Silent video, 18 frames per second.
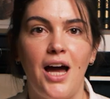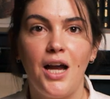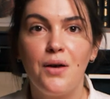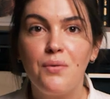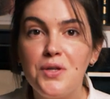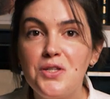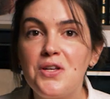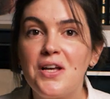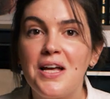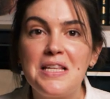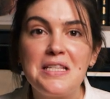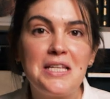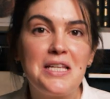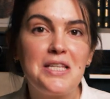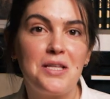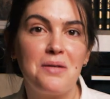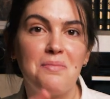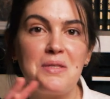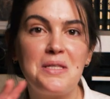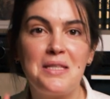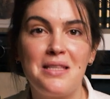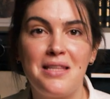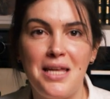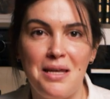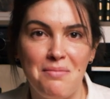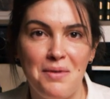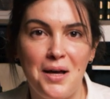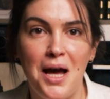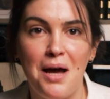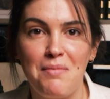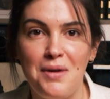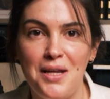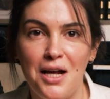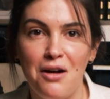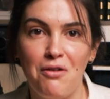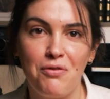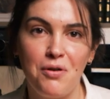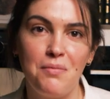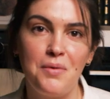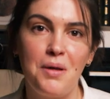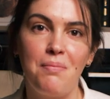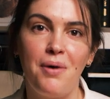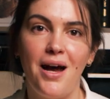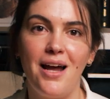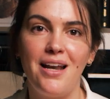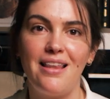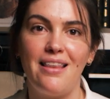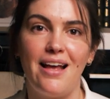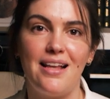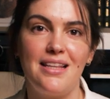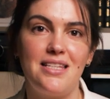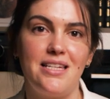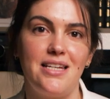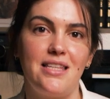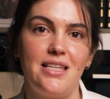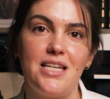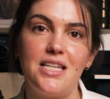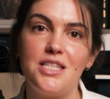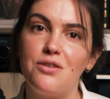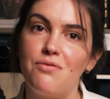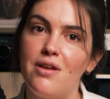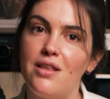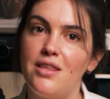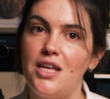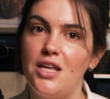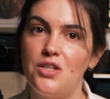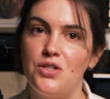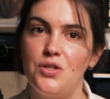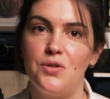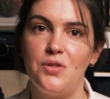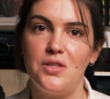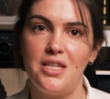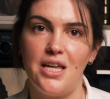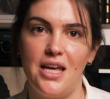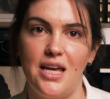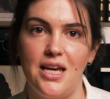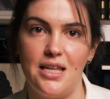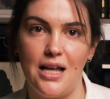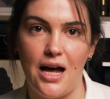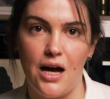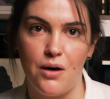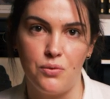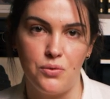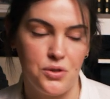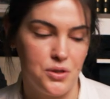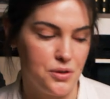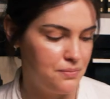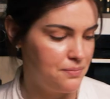and once you can see some steam coming out from the pan, that's it, it's ready to take it out.